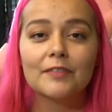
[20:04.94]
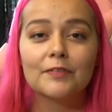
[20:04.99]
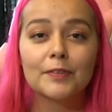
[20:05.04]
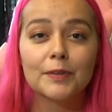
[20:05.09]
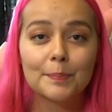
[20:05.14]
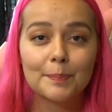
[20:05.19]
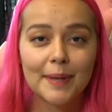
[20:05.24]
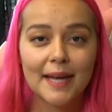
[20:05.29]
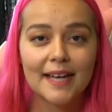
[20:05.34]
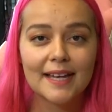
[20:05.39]

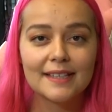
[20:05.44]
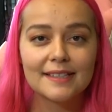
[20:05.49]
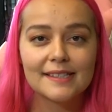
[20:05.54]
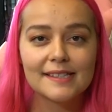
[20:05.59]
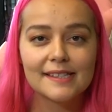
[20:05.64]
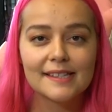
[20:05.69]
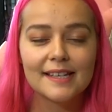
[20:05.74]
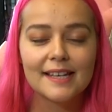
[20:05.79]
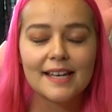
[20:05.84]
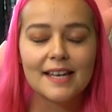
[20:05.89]
for
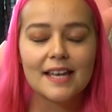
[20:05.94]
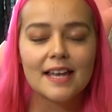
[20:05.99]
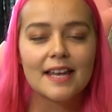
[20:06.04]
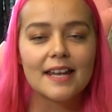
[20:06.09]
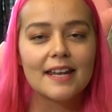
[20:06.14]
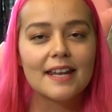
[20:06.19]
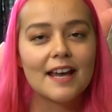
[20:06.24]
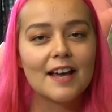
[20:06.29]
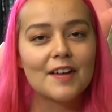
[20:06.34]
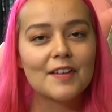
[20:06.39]
pets.
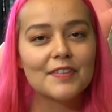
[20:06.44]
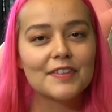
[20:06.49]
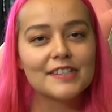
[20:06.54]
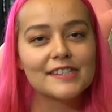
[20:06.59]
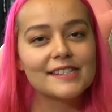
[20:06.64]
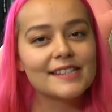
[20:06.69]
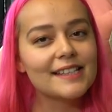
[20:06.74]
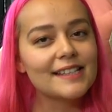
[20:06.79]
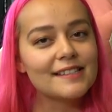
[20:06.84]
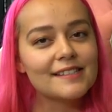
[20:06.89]
Now,
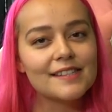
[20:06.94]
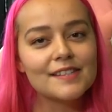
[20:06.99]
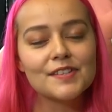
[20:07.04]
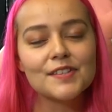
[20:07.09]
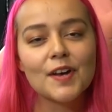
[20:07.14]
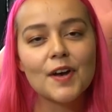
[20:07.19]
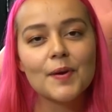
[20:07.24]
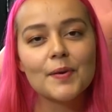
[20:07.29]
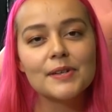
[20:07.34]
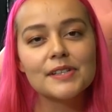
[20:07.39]
this
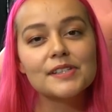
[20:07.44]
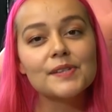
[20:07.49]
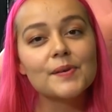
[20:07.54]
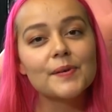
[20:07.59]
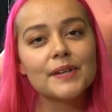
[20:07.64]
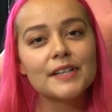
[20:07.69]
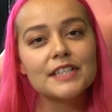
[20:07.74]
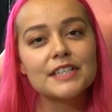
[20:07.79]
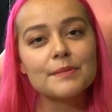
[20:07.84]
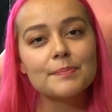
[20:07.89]
isn't always
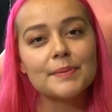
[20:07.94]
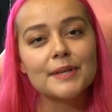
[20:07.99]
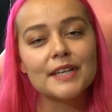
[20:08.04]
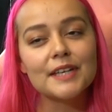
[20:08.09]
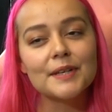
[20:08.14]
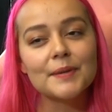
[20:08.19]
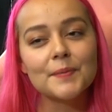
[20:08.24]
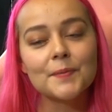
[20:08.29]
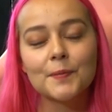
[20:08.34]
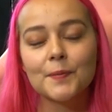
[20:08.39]
going to
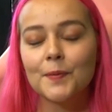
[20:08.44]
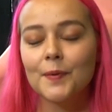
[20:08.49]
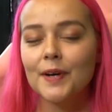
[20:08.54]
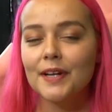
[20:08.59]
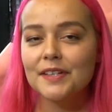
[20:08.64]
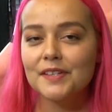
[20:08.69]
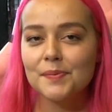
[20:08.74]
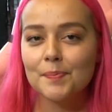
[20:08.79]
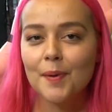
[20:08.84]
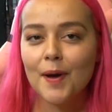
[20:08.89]
be
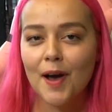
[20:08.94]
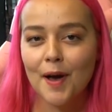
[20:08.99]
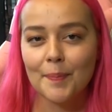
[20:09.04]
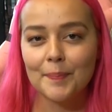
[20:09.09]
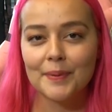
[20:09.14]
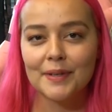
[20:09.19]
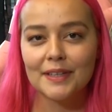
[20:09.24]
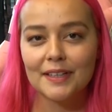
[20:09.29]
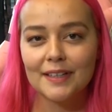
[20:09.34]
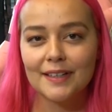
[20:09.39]
what is
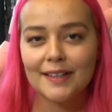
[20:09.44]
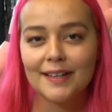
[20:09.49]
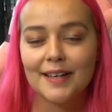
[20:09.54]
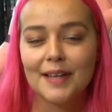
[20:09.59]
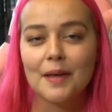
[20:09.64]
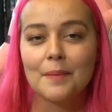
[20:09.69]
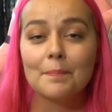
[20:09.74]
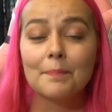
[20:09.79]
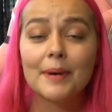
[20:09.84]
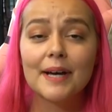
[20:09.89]
popular,
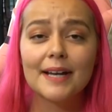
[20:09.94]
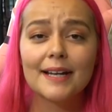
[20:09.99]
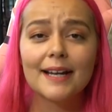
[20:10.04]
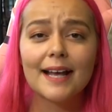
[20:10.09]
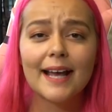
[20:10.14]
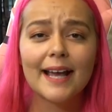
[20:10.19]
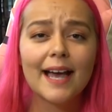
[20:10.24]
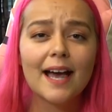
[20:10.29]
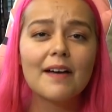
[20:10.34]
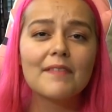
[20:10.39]
but
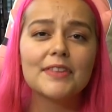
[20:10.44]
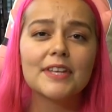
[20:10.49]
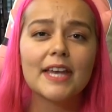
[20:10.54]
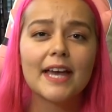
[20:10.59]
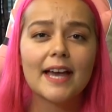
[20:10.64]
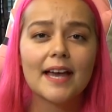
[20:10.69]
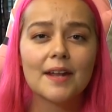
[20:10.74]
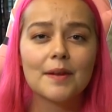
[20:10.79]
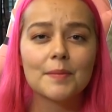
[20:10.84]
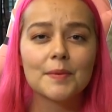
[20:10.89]
I have the
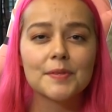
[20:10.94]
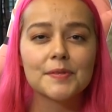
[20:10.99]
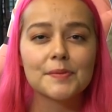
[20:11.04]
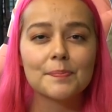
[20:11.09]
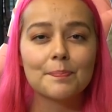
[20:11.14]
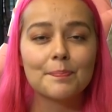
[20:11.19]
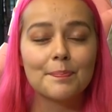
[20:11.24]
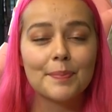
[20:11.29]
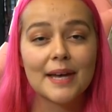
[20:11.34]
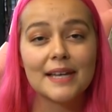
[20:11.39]

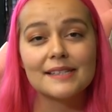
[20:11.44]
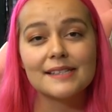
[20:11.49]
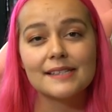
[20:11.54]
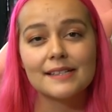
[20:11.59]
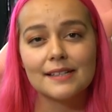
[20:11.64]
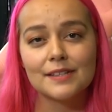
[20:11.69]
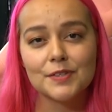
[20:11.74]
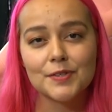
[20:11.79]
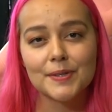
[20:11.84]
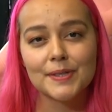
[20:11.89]
animal's
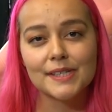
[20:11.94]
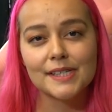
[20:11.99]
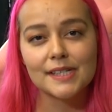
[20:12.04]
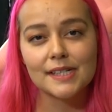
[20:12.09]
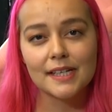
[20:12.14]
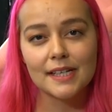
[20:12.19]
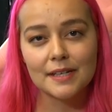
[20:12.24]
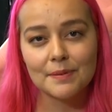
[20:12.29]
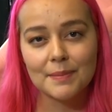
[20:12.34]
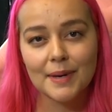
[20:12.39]
best
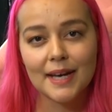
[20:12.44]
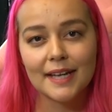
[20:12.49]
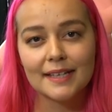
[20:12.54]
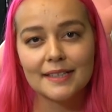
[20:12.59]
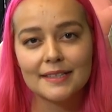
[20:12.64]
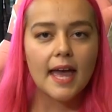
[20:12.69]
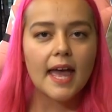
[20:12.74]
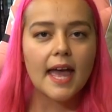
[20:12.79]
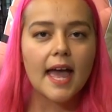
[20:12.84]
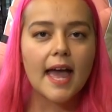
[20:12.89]
interest in
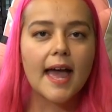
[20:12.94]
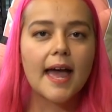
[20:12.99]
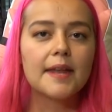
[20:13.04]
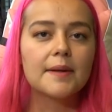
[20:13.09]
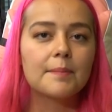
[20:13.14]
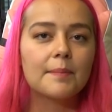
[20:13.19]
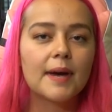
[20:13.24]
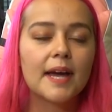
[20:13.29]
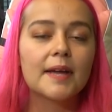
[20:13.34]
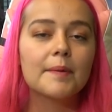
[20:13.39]
mind.
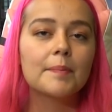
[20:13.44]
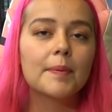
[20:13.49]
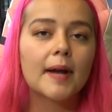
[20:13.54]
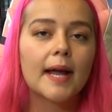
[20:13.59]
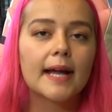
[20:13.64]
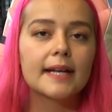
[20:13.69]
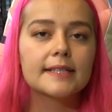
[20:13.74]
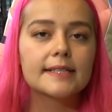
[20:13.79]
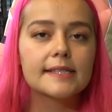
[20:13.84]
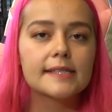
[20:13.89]
And my
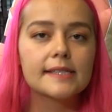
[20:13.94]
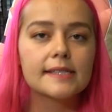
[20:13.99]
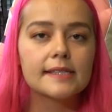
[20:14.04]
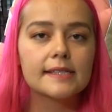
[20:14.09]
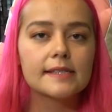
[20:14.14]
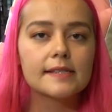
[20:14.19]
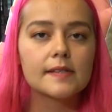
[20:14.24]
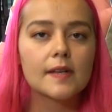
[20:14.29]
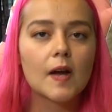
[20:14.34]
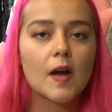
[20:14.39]

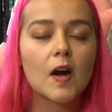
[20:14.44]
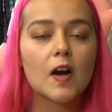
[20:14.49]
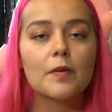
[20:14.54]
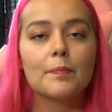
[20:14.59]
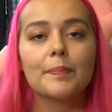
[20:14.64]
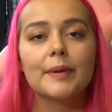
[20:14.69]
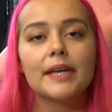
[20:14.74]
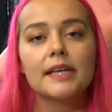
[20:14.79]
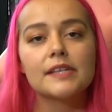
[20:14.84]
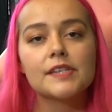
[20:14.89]
practices
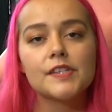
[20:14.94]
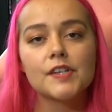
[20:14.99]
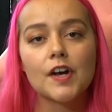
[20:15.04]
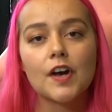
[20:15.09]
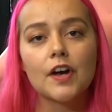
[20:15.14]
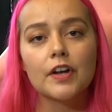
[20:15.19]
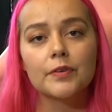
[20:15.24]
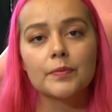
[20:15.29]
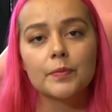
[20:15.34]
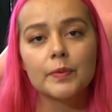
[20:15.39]
are based
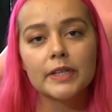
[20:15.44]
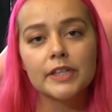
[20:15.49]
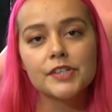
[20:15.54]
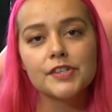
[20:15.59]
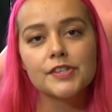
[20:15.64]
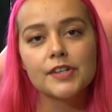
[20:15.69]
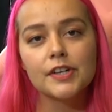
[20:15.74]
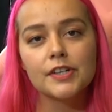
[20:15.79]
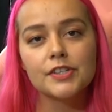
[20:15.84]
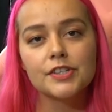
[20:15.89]
on
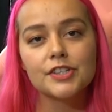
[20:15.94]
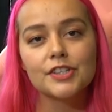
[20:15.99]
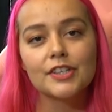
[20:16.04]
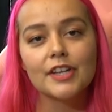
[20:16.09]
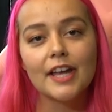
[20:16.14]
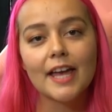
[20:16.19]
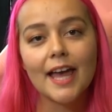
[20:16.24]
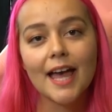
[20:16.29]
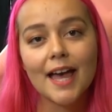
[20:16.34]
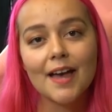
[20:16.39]
research,
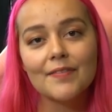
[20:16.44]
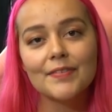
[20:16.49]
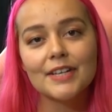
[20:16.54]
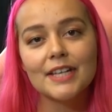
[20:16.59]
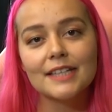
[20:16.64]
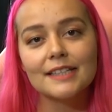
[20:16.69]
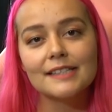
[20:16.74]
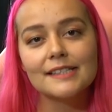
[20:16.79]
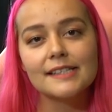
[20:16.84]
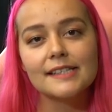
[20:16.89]

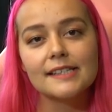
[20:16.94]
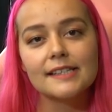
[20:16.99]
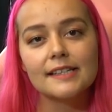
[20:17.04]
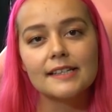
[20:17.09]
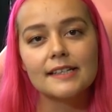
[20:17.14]
evidence,